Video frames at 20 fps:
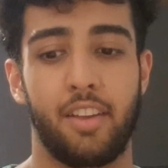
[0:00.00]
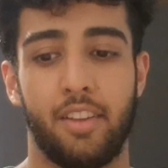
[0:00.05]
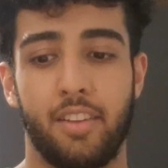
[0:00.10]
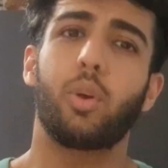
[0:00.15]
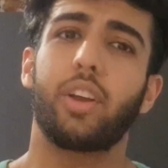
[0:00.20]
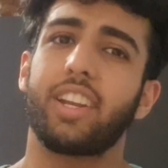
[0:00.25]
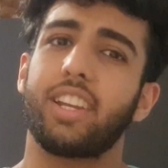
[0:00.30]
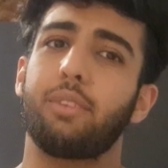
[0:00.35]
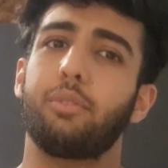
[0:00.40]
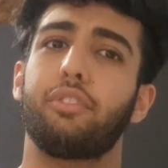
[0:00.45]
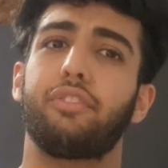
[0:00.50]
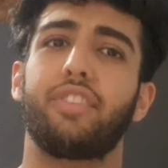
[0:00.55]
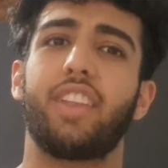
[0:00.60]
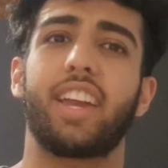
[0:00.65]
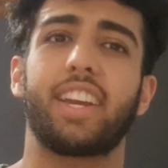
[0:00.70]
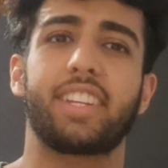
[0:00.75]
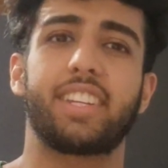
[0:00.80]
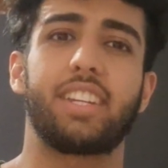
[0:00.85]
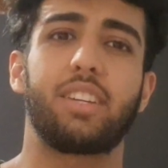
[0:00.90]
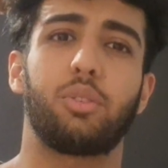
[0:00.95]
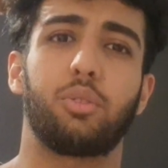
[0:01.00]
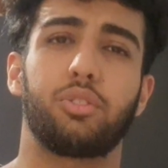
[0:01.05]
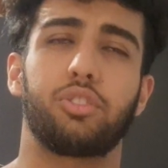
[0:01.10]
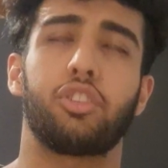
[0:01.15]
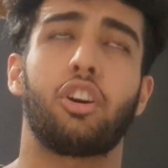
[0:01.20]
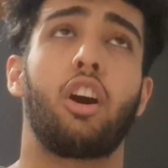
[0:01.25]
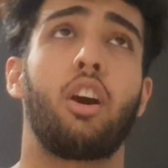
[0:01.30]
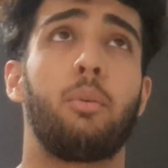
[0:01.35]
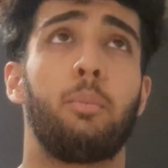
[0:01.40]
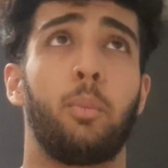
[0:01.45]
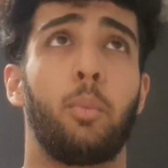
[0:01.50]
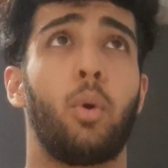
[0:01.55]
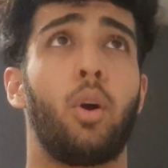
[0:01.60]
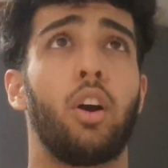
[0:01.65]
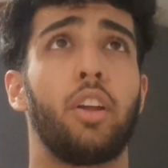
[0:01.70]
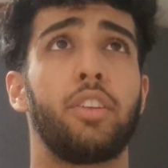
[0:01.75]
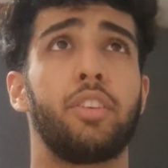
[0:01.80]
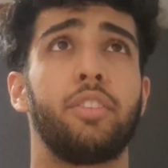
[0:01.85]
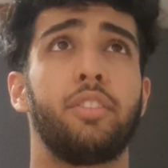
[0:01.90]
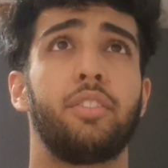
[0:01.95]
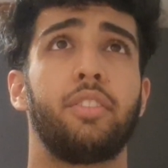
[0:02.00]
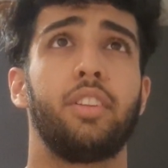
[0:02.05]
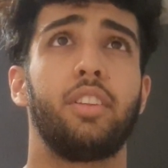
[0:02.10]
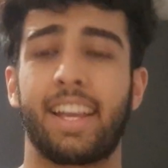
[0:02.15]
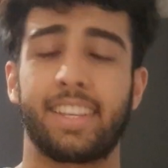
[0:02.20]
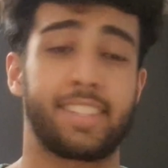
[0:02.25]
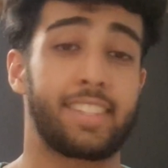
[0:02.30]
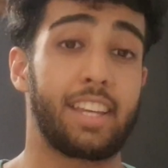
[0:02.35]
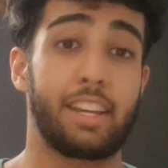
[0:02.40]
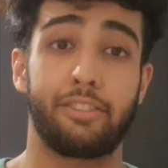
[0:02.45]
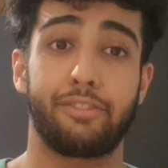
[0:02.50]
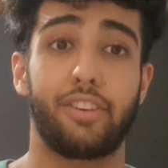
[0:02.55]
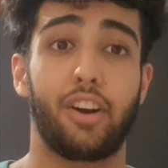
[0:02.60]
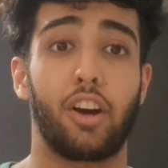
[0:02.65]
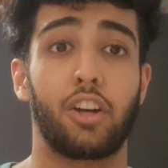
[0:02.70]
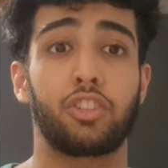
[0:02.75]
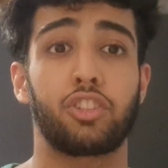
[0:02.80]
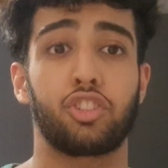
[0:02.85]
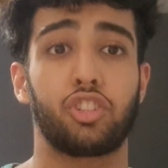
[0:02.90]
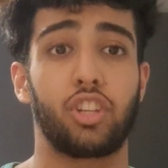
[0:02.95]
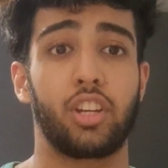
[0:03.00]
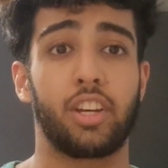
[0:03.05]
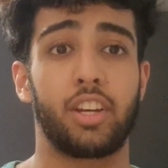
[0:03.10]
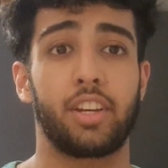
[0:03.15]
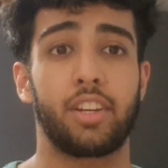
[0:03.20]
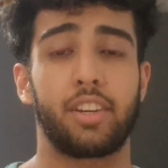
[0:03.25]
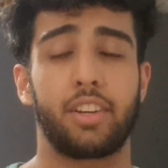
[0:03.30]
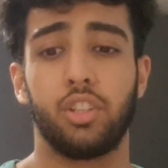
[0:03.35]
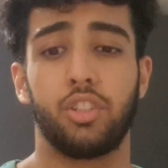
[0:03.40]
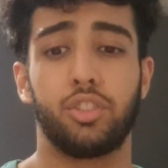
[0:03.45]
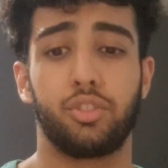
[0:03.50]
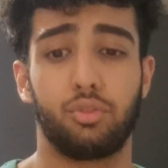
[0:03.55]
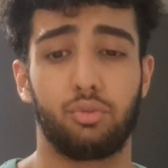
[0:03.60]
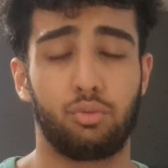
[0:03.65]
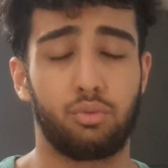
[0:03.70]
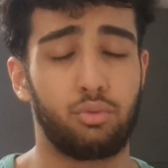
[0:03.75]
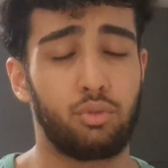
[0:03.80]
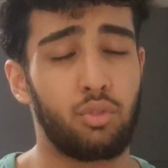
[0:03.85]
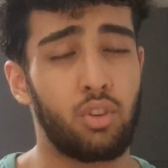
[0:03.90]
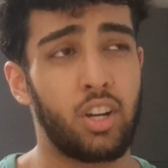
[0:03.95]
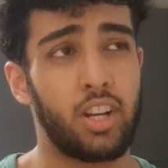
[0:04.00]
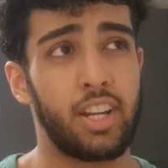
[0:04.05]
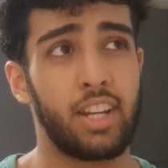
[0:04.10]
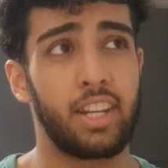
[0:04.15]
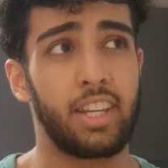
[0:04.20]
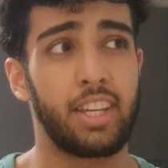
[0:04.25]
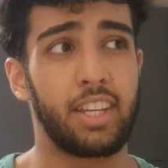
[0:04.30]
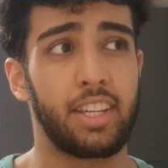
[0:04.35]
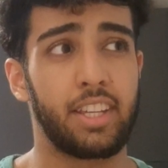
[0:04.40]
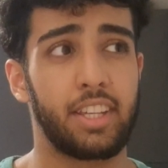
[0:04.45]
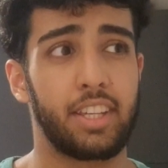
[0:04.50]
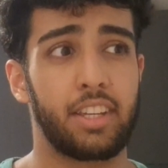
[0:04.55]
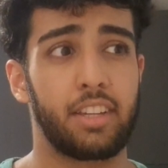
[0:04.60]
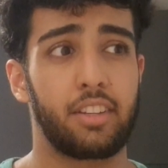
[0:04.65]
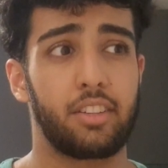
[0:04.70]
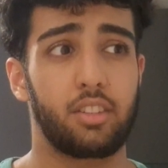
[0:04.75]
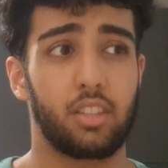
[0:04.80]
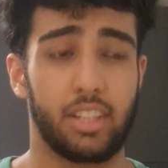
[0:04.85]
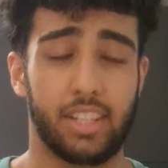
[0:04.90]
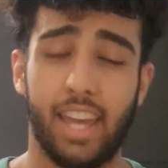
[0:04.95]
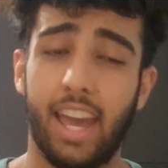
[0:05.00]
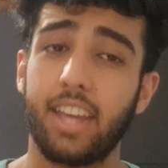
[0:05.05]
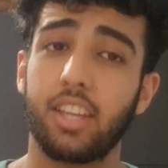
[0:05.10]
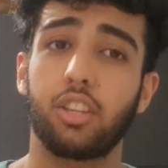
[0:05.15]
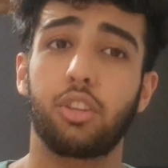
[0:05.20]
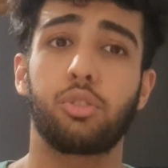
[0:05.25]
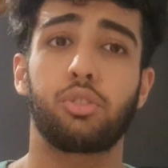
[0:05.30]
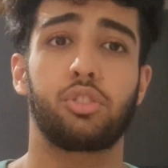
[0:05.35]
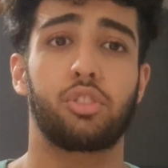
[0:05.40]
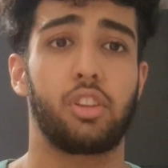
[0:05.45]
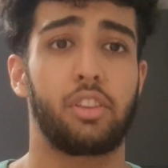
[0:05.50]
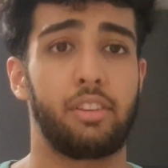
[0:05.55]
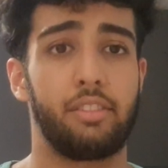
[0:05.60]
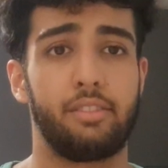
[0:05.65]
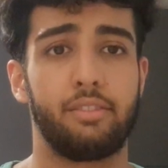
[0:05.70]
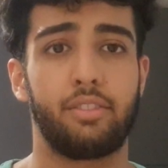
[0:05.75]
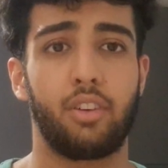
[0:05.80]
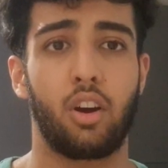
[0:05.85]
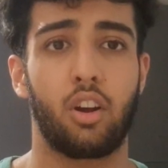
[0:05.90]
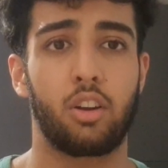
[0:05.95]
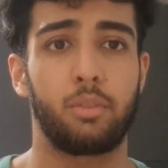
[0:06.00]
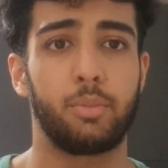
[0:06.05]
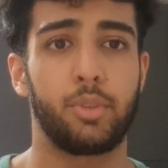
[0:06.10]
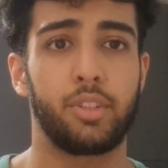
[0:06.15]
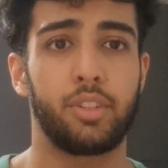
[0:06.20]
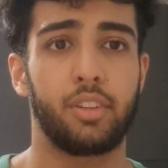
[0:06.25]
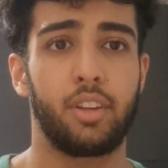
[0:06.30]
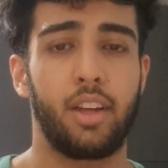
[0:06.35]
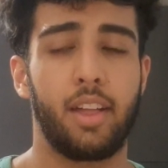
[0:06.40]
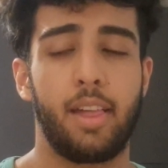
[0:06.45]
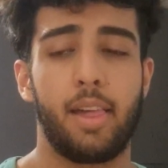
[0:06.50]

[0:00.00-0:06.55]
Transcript: Quickly reflecting on term 1 as a first year was really to get used to the environment.